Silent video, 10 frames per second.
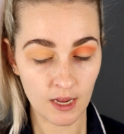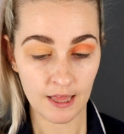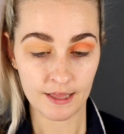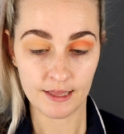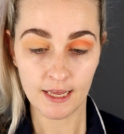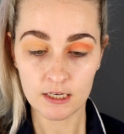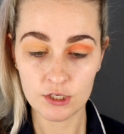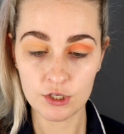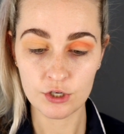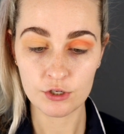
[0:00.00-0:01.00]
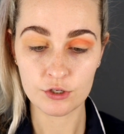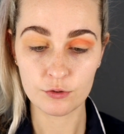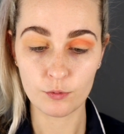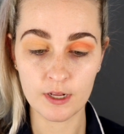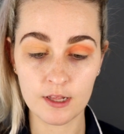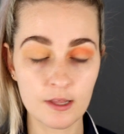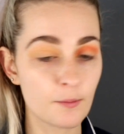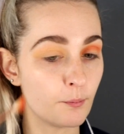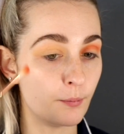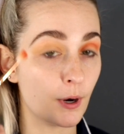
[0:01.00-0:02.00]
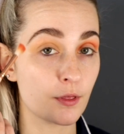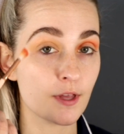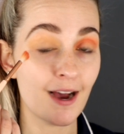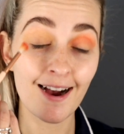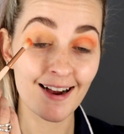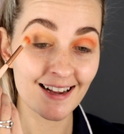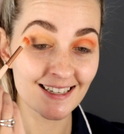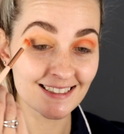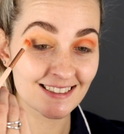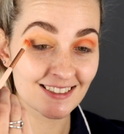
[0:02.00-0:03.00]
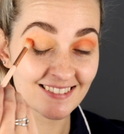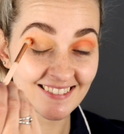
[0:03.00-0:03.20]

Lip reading: And that you do with both eyes.